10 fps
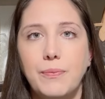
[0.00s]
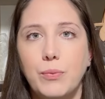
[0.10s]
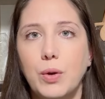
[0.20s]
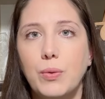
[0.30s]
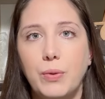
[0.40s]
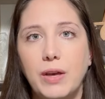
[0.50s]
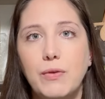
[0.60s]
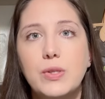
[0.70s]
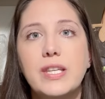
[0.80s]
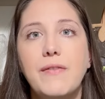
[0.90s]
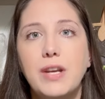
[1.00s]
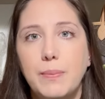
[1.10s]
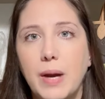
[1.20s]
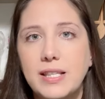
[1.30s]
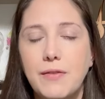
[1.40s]
We will give you
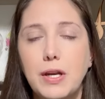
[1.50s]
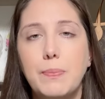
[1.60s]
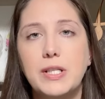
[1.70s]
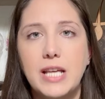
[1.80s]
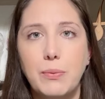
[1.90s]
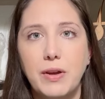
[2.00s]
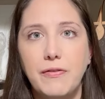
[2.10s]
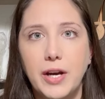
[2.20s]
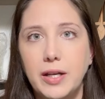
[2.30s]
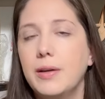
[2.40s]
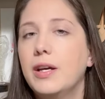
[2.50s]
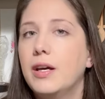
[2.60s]
a 70% refund.